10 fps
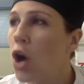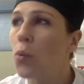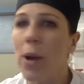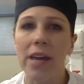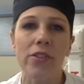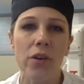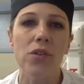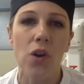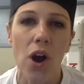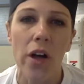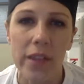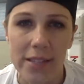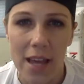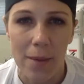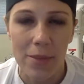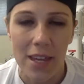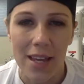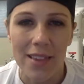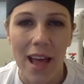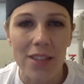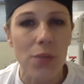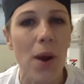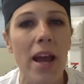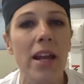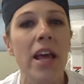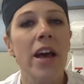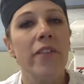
Oh wait, those are all the same thing. That's right.